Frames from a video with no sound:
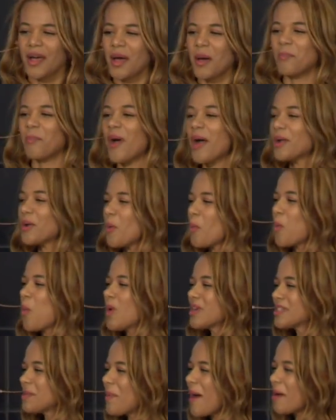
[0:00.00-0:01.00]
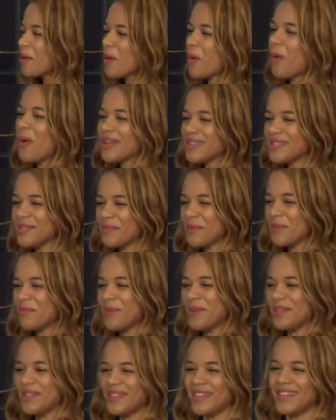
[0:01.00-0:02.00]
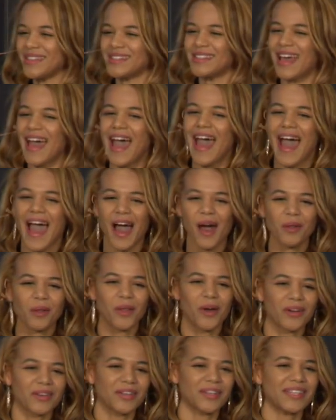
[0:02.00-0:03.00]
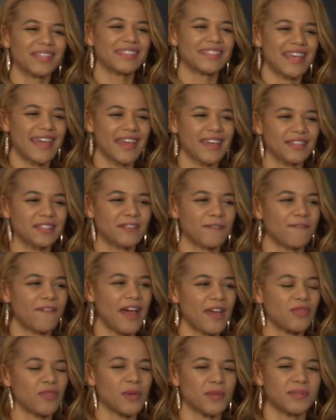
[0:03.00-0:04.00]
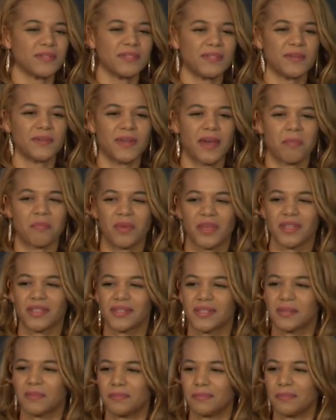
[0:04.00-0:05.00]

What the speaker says: But what about quantum computers? How long could it take to find those two numbers?